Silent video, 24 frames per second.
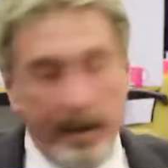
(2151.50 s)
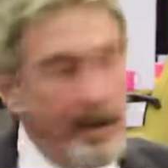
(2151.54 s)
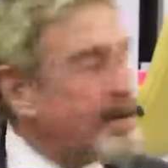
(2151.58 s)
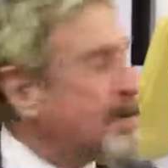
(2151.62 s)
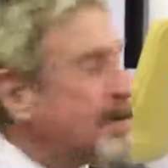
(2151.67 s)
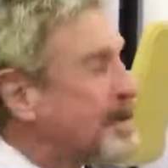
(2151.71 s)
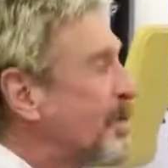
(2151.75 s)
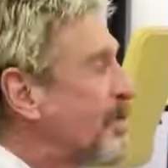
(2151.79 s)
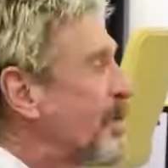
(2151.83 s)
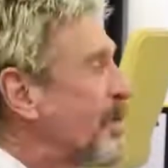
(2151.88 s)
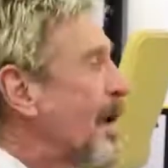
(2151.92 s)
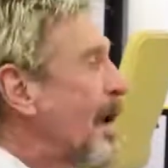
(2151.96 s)
but
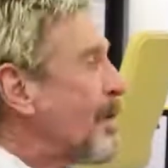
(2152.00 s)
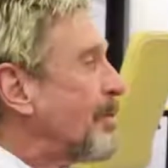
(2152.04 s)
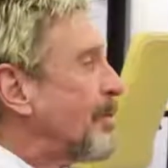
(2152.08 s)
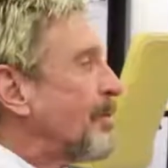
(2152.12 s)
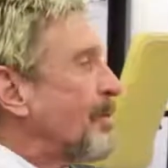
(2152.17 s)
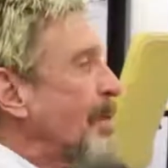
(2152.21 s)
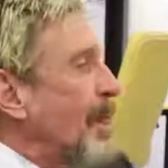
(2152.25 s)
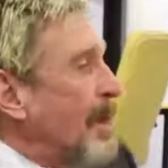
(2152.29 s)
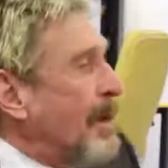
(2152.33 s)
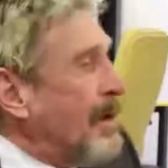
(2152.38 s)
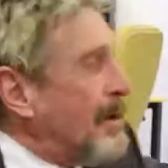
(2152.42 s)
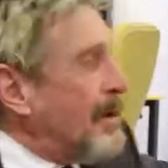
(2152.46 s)
here's the
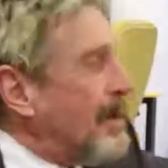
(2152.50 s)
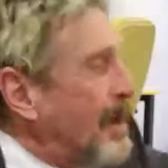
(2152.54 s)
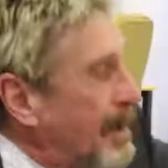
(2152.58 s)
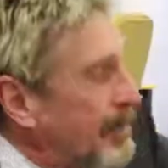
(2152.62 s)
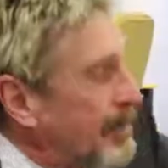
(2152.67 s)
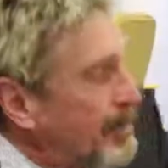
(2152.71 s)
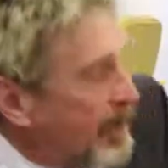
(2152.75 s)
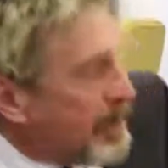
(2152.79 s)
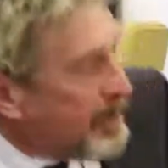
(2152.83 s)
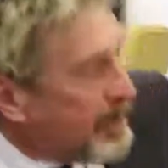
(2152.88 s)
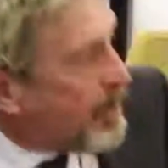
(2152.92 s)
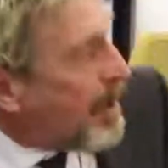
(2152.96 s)
problem.
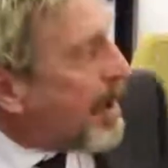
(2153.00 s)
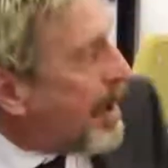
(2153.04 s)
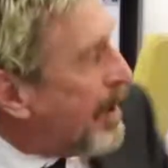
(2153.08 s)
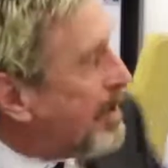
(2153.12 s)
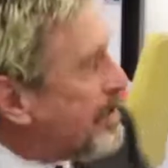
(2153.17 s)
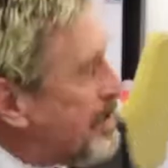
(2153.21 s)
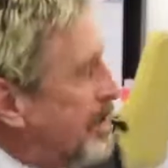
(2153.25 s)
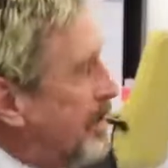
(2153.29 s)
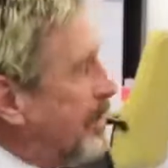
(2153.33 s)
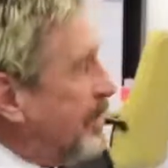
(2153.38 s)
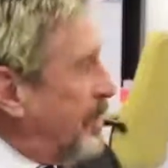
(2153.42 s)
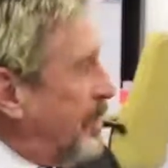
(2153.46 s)
It
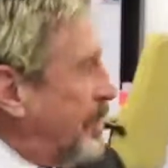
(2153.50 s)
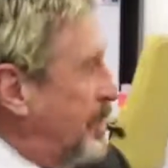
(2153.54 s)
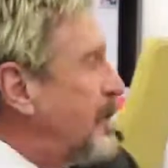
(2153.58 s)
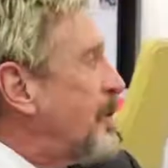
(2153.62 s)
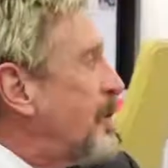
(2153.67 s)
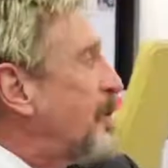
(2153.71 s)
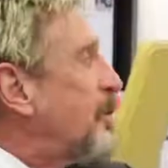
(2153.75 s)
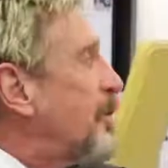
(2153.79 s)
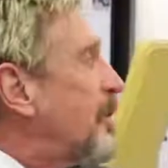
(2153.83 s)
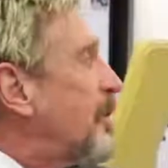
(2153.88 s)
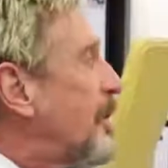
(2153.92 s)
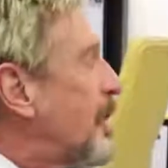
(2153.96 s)
requires that
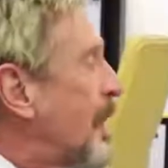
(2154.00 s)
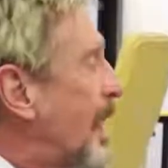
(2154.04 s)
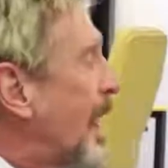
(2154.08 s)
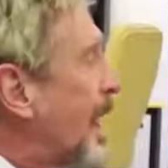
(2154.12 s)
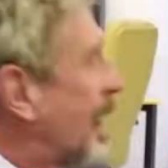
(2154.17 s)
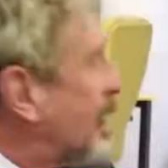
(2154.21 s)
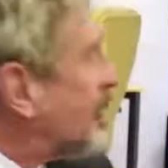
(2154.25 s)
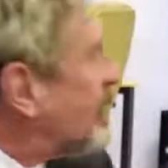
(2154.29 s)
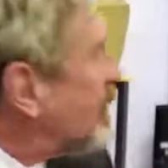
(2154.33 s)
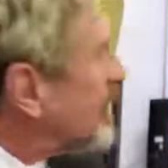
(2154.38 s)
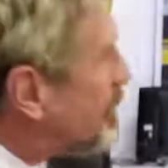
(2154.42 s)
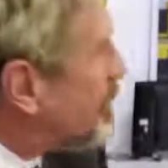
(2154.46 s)
you
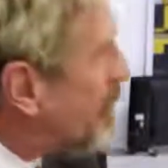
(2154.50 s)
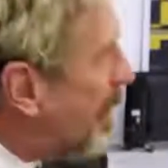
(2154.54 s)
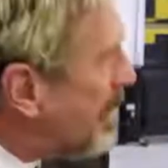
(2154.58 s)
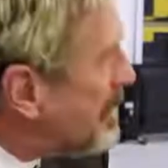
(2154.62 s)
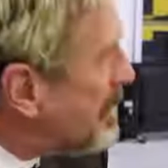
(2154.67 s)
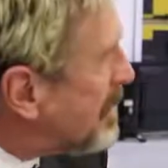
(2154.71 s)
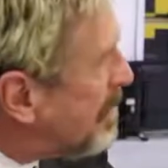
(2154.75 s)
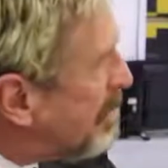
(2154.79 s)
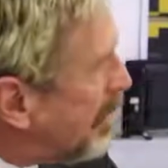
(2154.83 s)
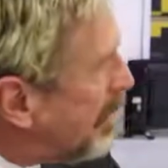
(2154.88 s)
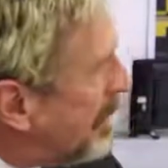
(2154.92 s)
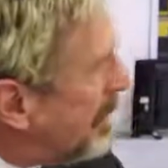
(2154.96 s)
act
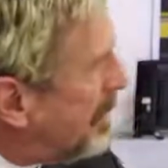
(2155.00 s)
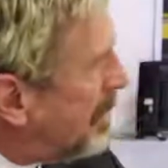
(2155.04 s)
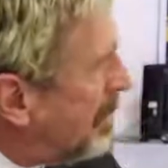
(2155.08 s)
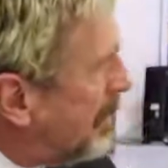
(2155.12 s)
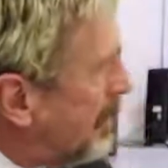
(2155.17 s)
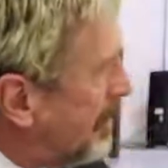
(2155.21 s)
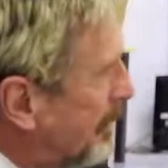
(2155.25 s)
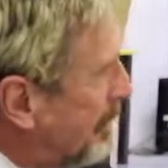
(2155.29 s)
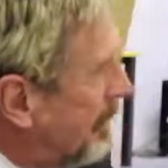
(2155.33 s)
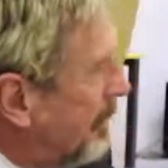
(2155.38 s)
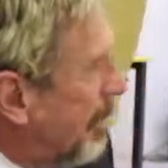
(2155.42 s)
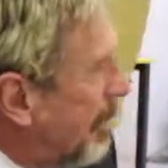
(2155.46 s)
responsibly
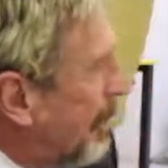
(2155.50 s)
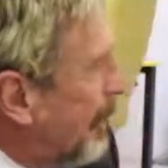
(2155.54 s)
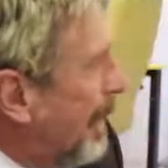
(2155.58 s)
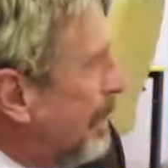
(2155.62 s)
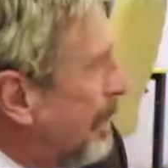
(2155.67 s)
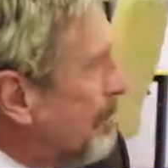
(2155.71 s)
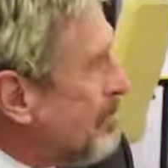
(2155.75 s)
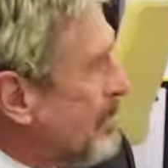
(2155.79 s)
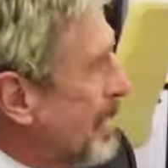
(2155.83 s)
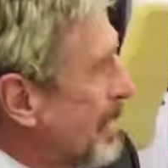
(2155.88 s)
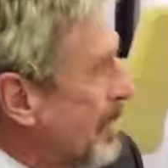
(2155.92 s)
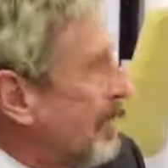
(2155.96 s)
too,
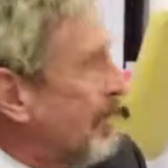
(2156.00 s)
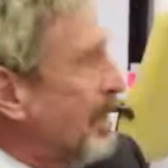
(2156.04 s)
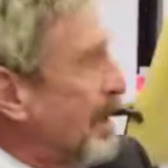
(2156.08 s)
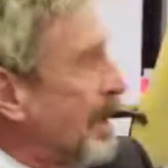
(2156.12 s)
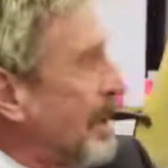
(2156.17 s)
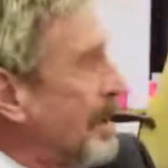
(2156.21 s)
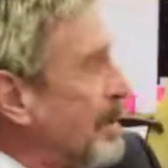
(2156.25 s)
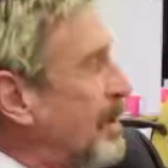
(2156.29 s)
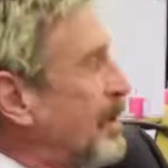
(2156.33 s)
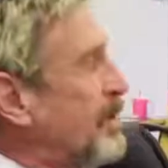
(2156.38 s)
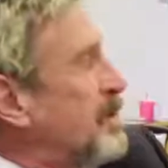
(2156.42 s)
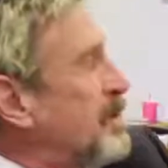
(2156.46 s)

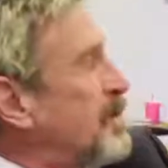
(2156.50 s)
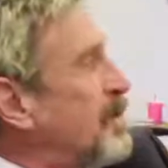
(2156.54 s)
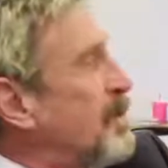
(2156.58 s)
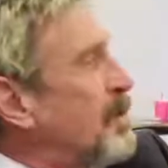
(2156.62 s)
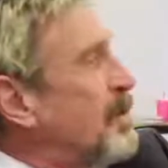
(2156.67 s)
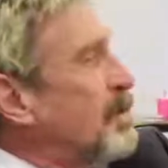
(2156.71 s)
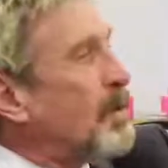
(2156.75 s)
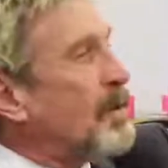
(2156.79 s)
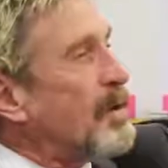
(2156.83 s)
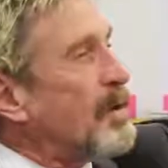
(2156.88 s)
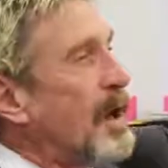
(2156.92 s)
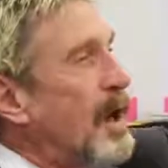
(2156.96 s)
meaning that
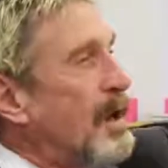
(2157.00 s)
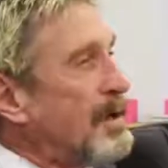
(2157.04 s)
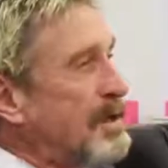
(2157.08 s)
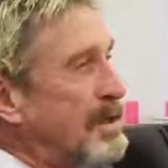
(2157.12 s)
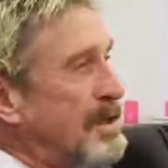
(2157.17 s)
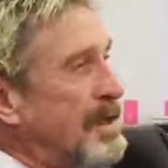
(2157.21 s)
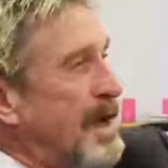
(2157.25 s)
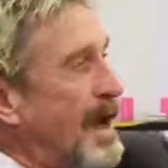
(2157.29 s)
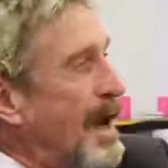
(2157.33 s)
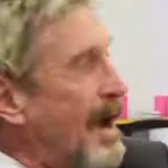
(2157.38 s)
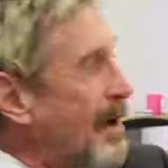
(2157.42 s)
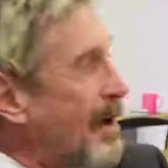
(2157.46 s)
you will
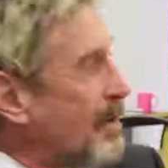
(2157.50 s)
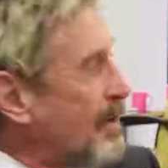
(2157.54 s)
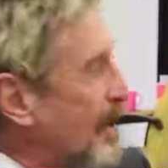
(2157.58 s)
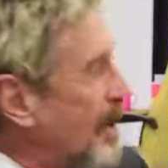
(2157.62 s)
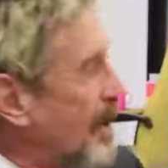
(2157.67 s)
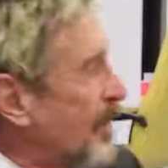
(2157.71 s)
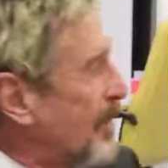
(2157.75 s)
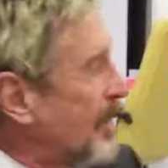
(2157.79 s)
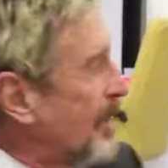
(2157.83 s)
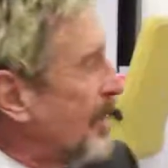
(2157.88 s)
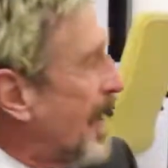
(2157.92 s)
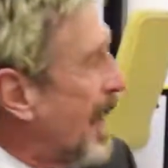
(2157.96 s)
not
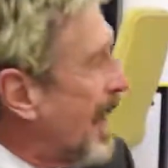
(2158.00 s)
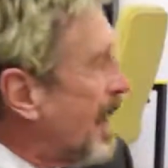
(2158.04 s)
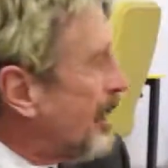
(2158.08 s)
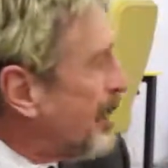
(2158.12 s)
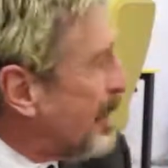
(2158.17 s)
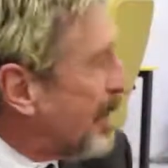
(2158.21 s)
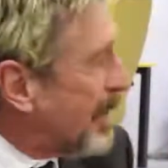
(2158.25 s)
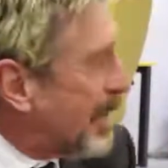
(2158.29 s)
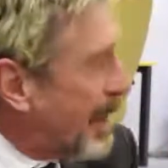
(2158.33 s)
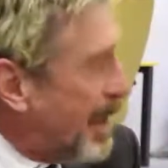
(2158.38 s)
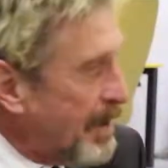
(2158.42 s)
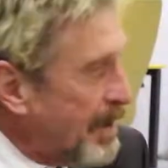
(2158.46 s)
download an
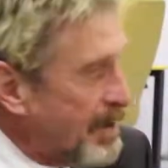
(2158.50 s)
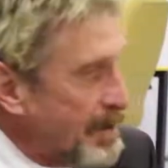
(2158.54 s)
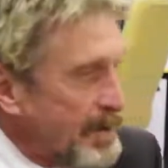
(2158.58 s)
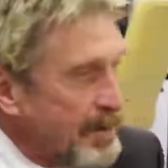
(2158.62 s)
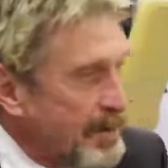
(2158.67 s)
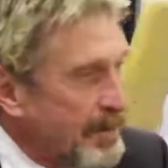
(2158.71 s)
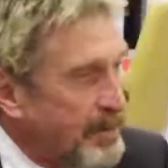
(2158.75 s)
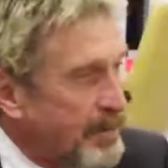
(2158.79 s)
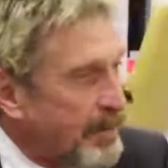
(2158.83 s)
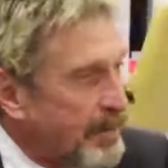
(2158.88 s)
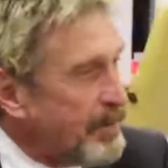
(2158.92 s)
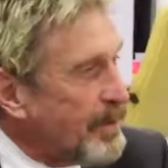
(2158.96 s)

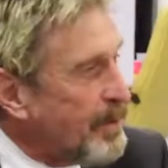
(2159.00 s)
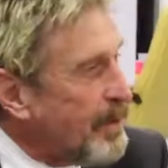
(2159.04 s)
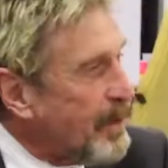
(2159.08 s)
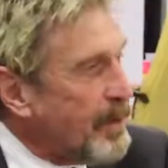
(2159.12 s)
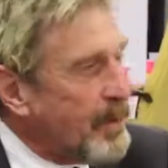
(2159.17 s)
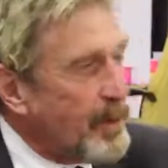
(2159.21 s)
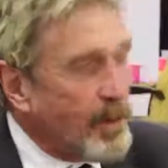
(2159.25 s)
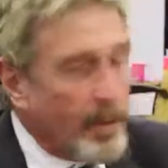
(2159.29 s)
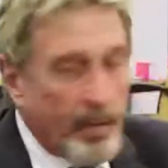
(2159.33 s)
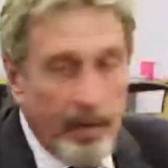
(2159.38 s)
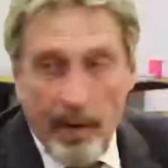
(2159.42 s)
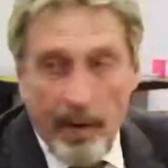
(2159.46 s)
application from
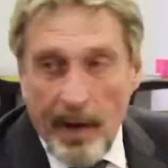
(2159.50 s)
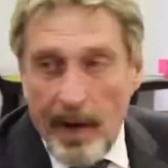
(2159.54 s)
Google